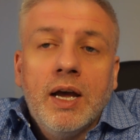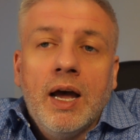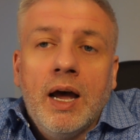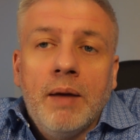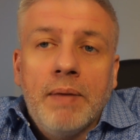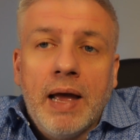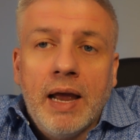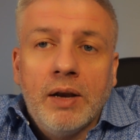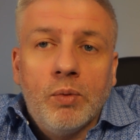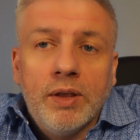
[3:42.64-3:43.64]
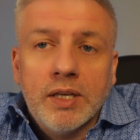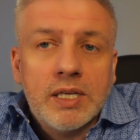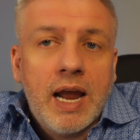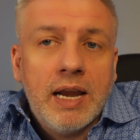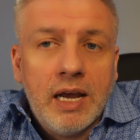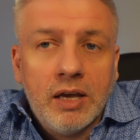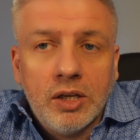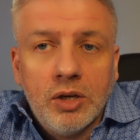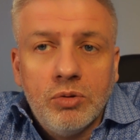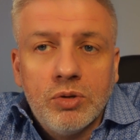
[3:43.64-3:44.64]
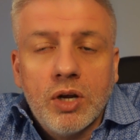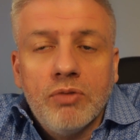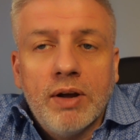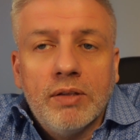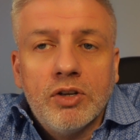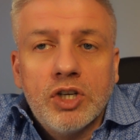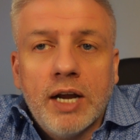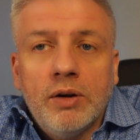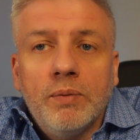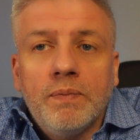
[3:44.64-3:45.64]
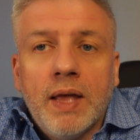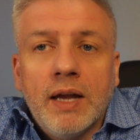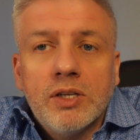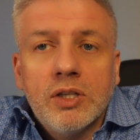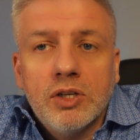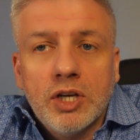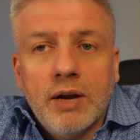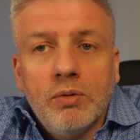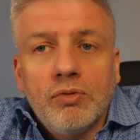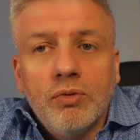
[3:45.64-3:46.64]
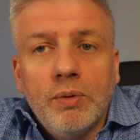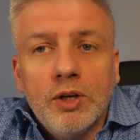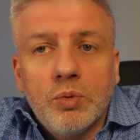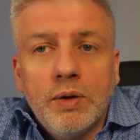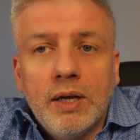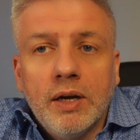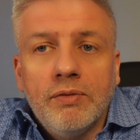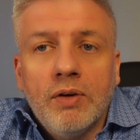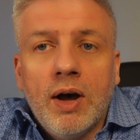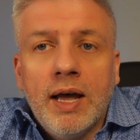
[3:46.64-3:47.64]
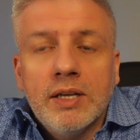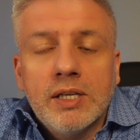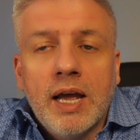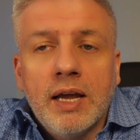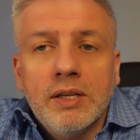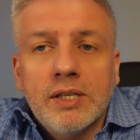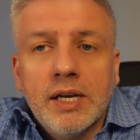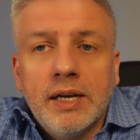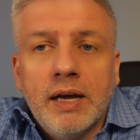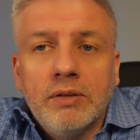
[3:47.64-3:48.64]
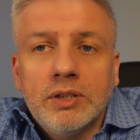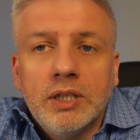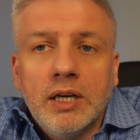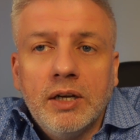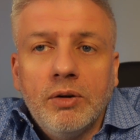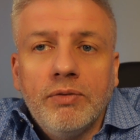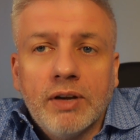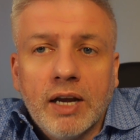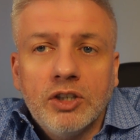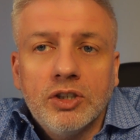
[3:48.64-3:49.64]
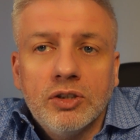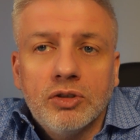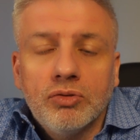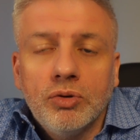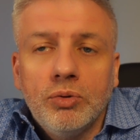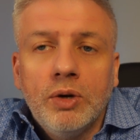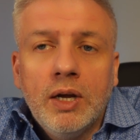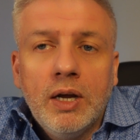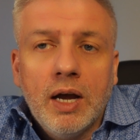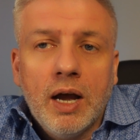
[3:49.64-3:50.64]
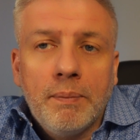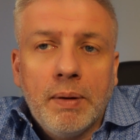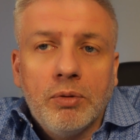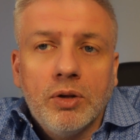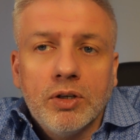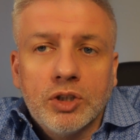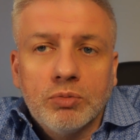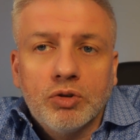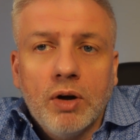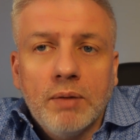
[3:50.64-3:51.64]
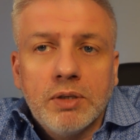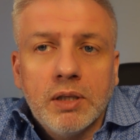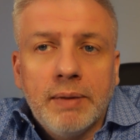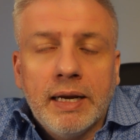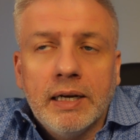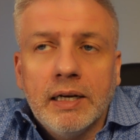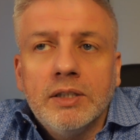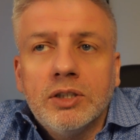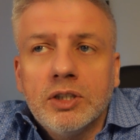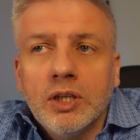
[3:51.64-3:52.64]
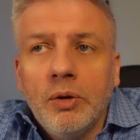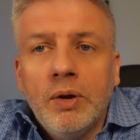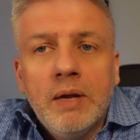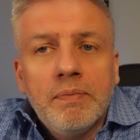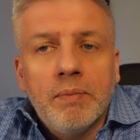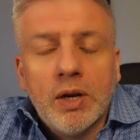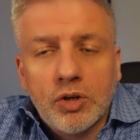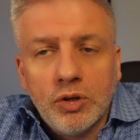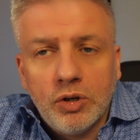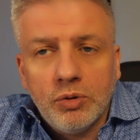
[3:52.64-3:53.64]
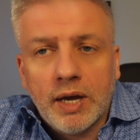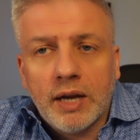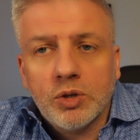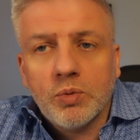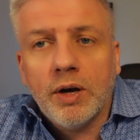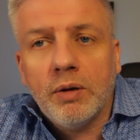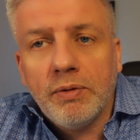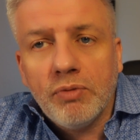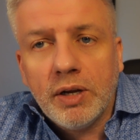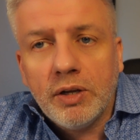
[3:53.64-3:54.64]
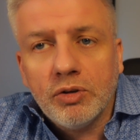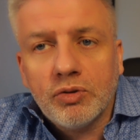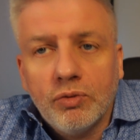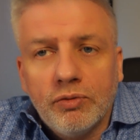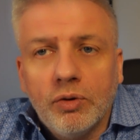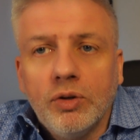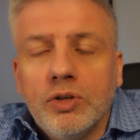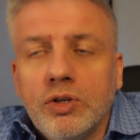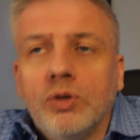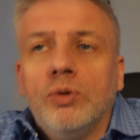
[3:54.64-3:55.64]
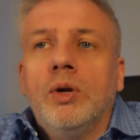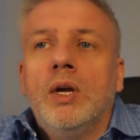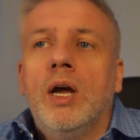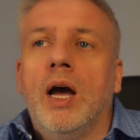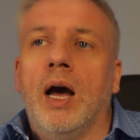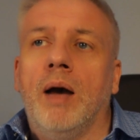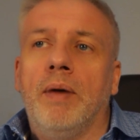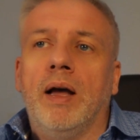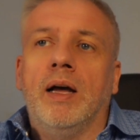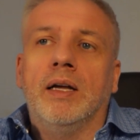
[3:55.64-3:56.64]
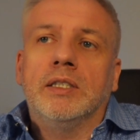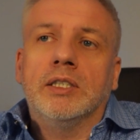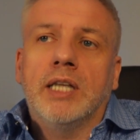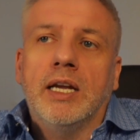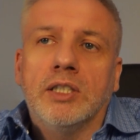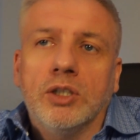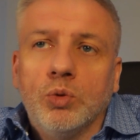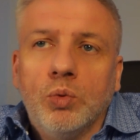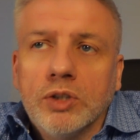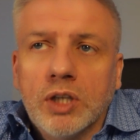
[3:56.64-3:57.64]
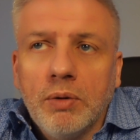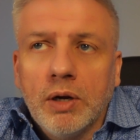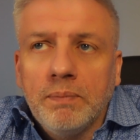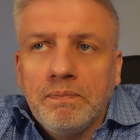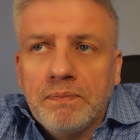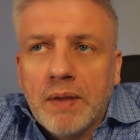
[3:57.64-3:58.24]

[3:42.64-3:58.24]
and when there's any other news around the channel. That's the channel through which we advise and send out notifications through people that are subscribed to the mailing list. So make sure you do that as well. It'll be really useful for you to do to stay in touch with what's going on.